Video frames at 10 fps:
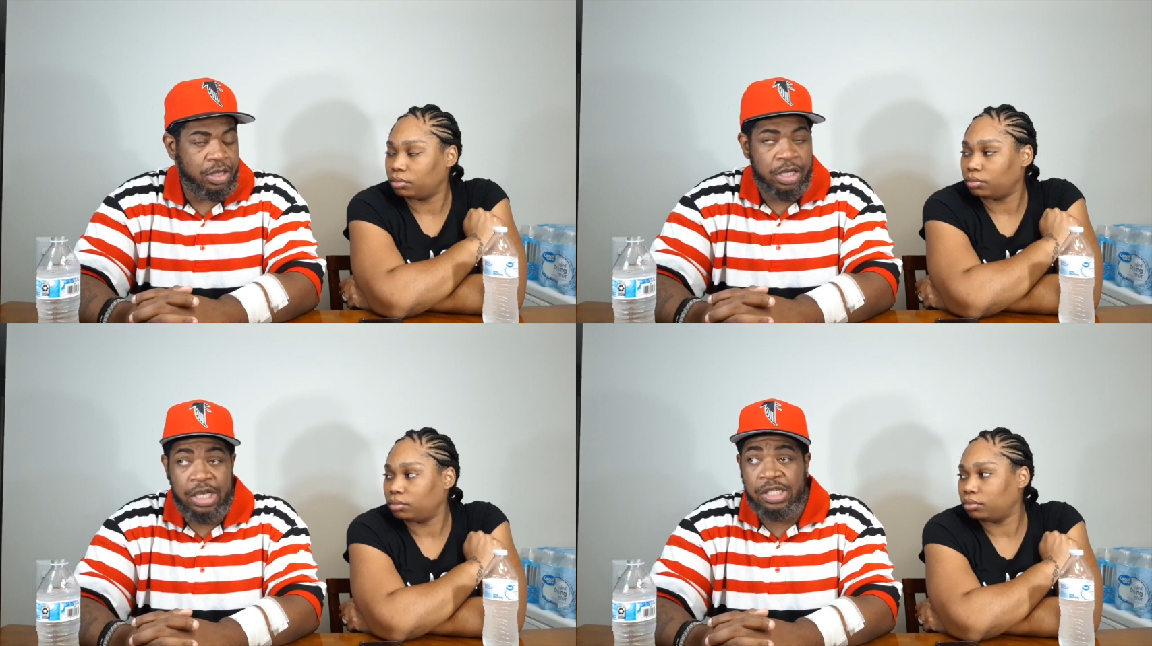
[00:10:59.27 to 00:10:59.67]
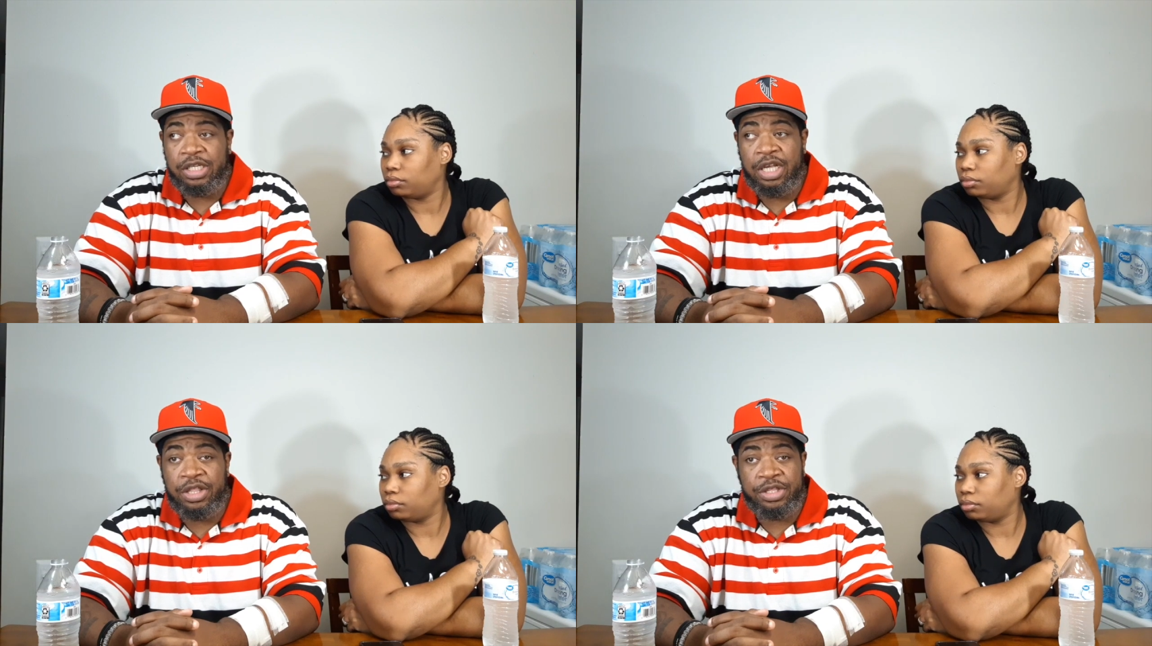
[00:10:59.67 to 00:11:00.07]
Speaker 1: It's
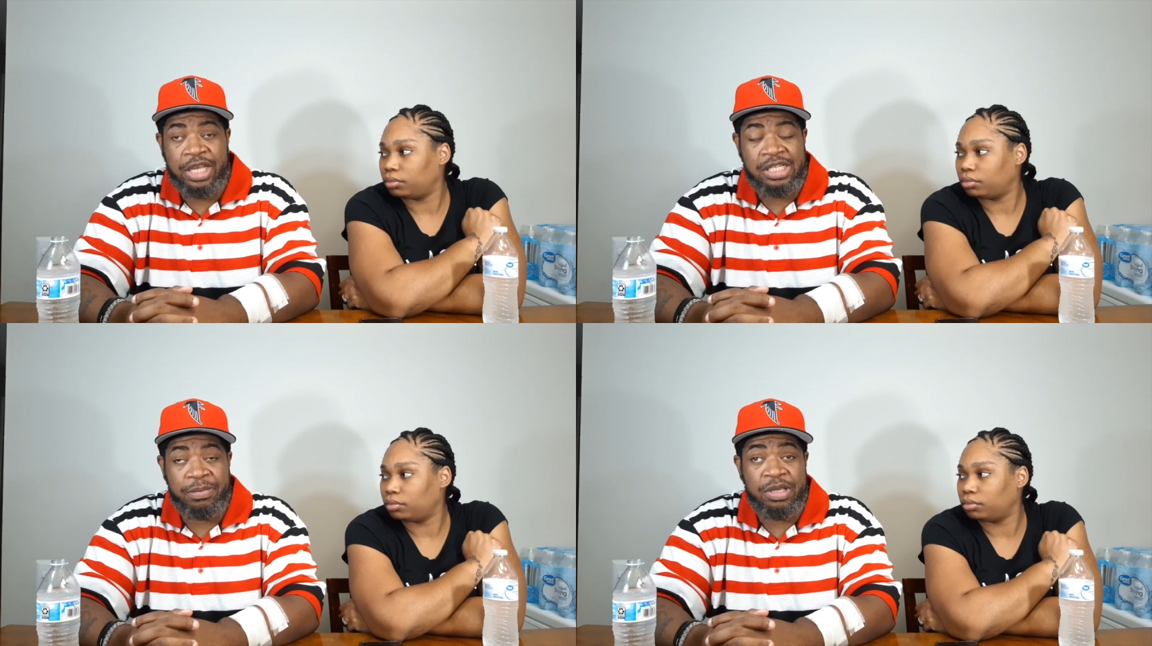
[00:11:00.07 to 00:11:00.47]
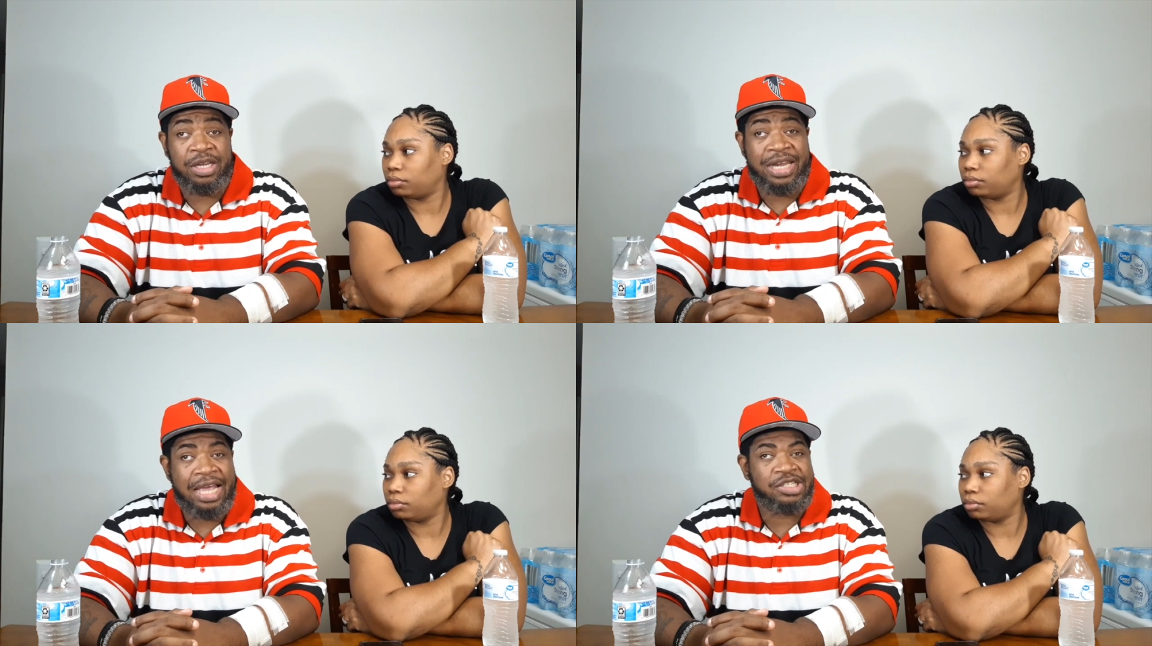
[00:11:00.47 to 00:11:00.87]
another thing to be a
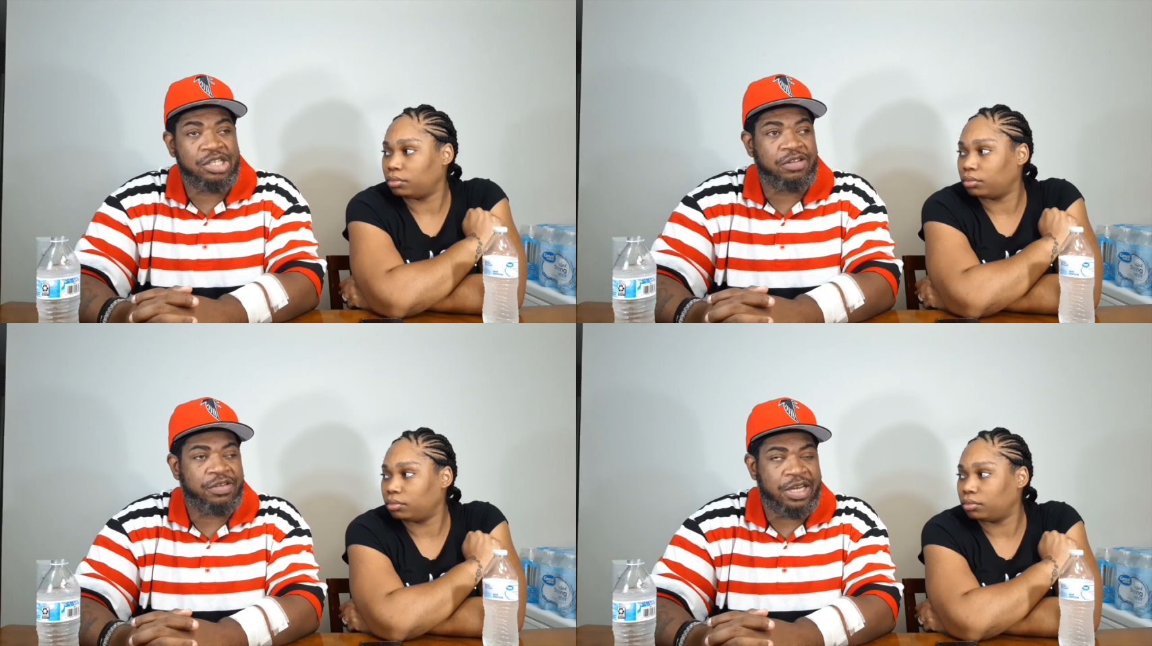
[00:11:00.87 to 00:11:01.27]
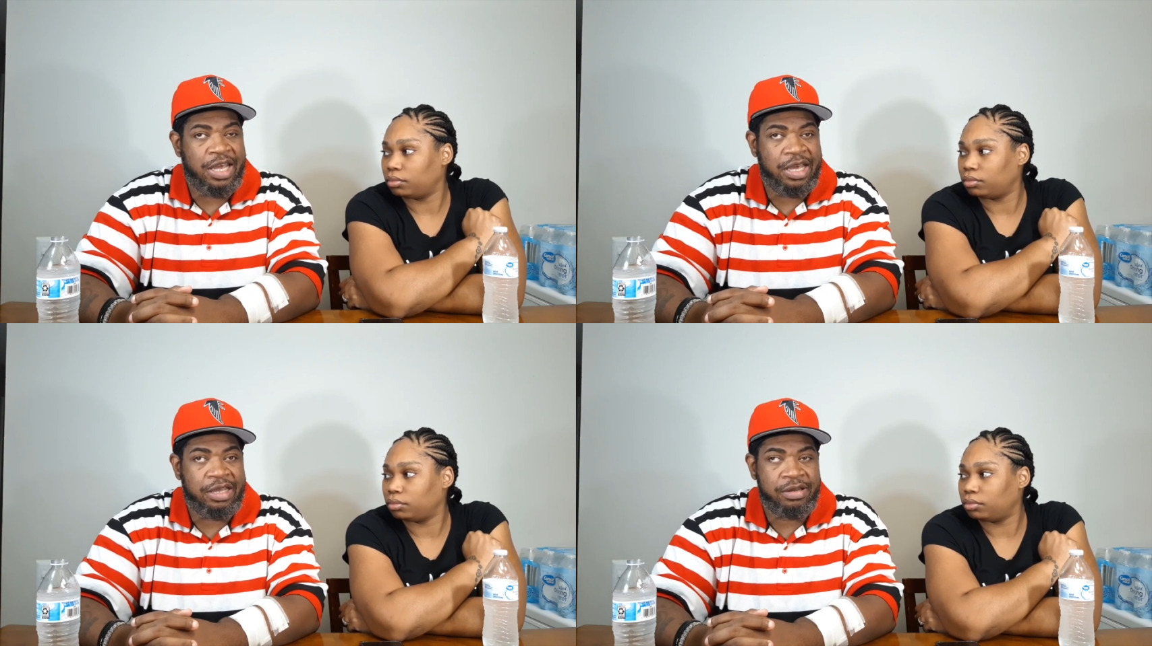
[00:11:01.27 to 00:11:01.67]
not shit of a
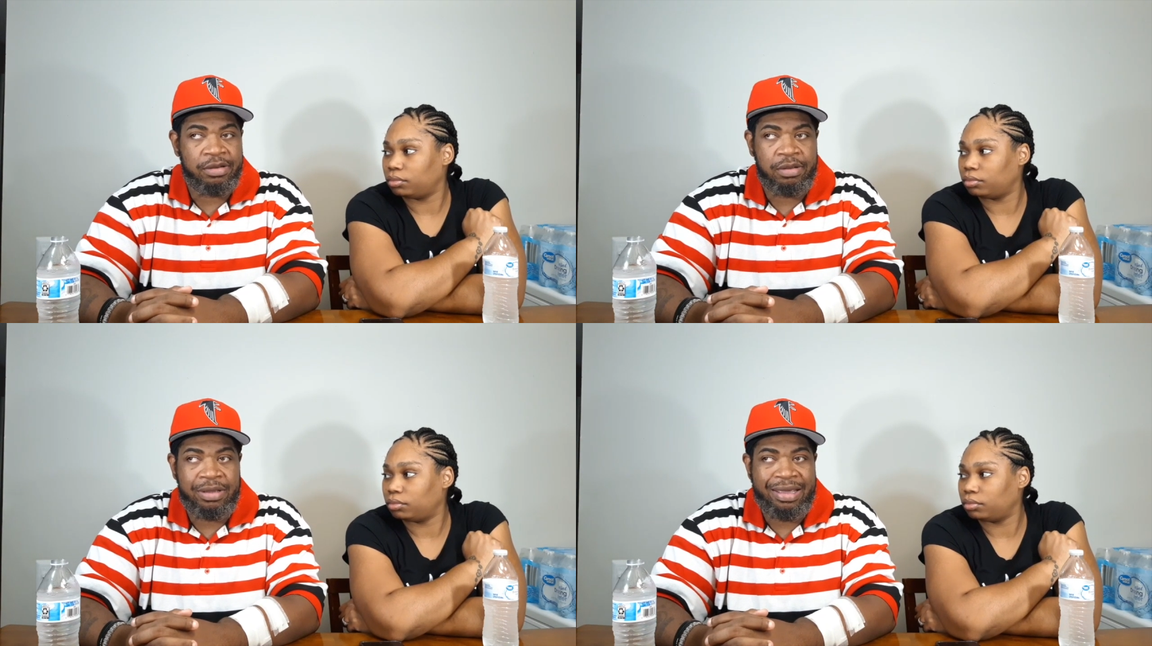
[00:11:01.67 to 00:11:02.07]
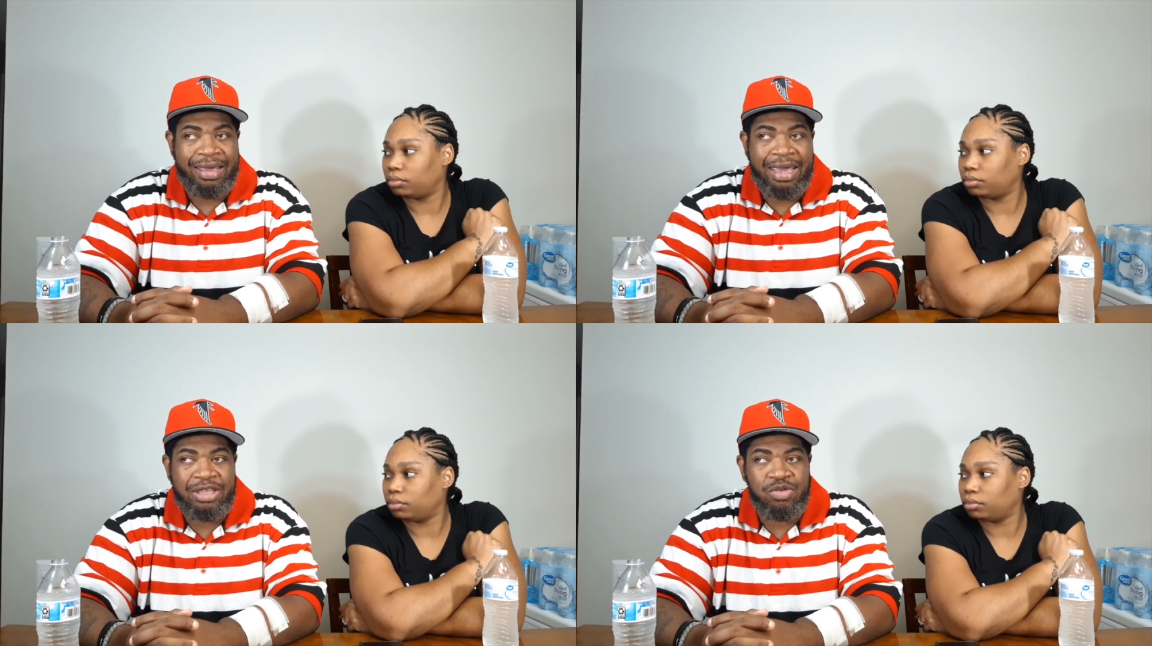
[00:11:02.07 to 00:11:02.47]
dad,
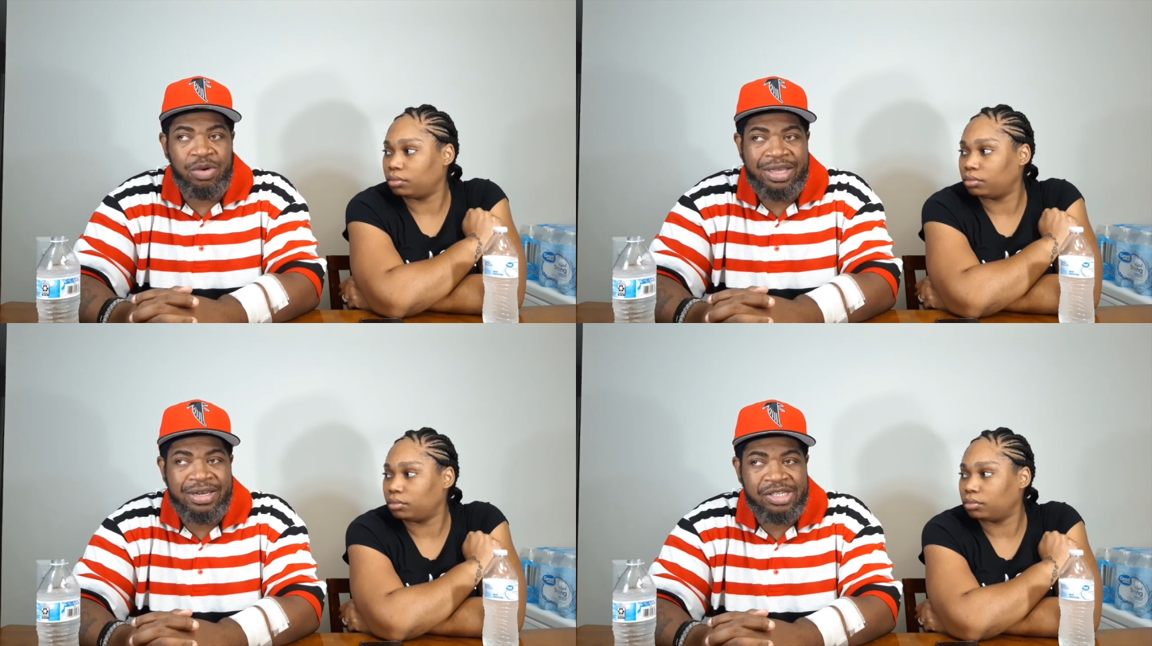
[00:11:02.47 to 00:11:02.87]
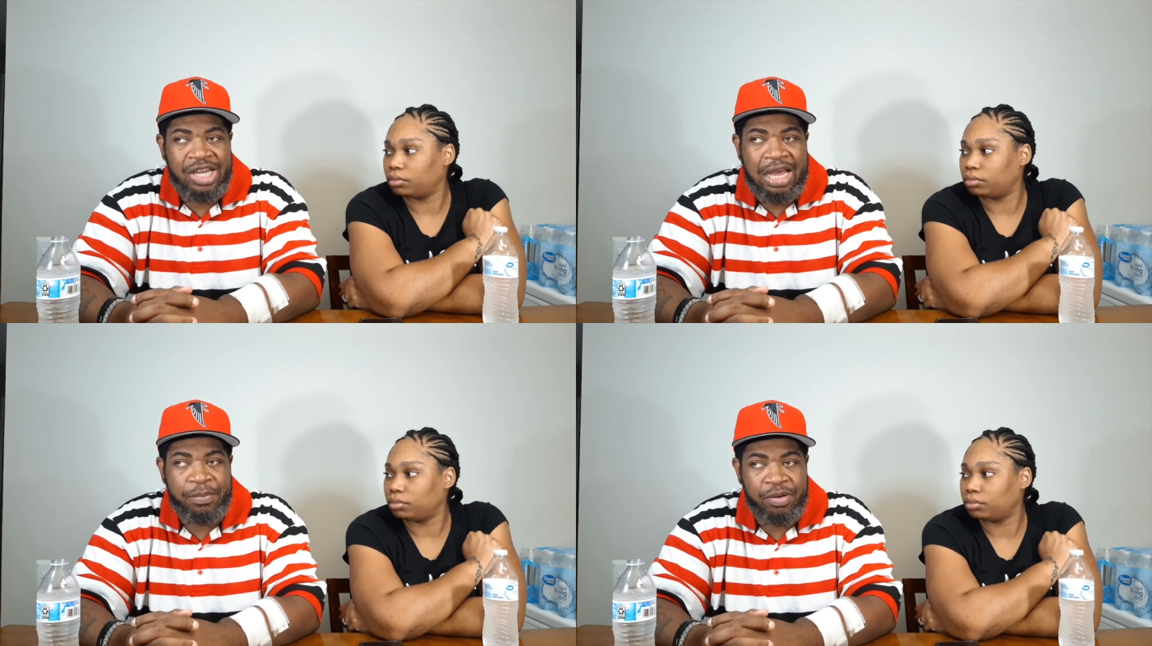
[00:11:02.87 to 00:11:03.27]
and you in the
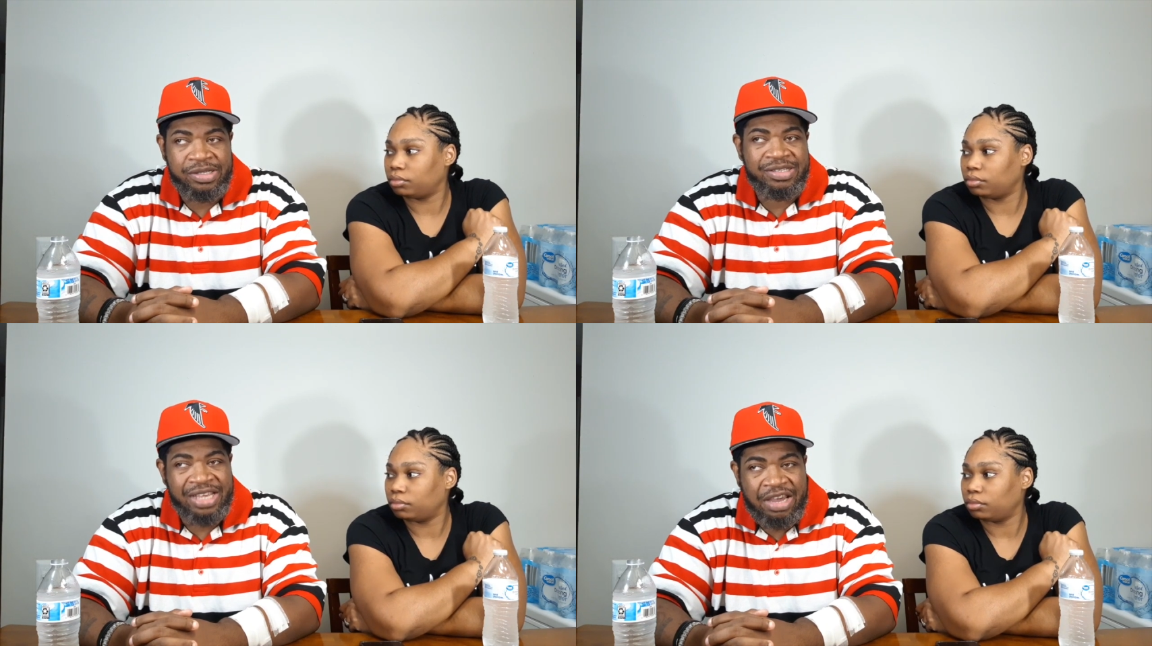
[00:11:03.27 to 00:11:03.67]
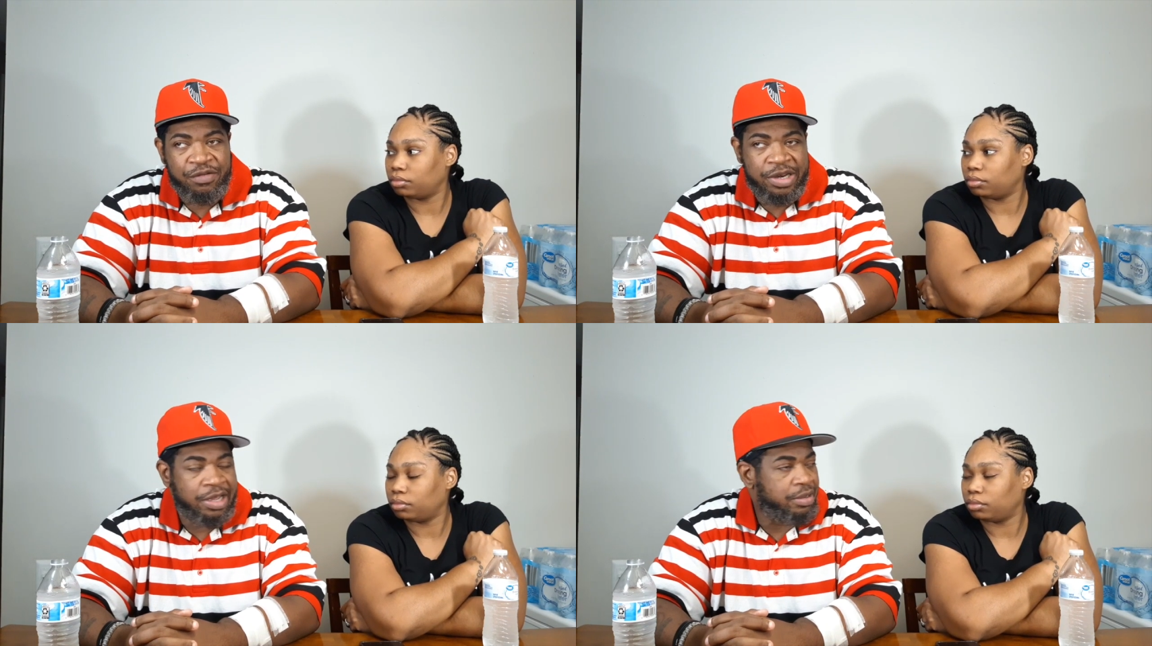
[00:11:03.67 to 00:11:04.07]
child presence every
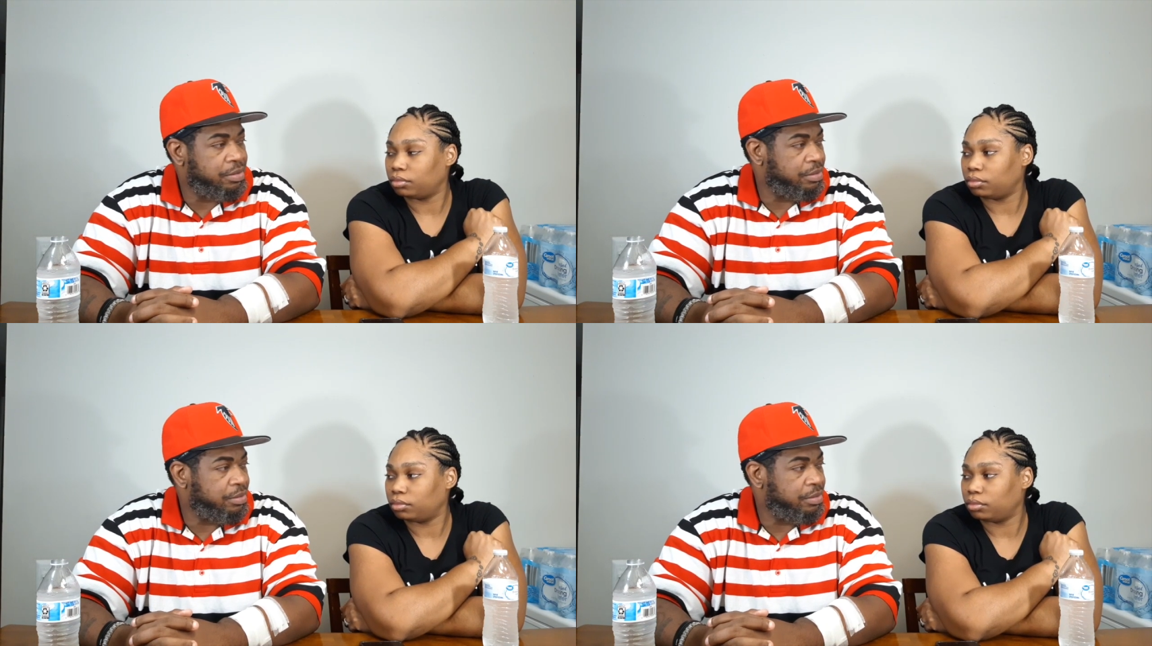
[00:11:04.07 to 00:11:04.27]
day.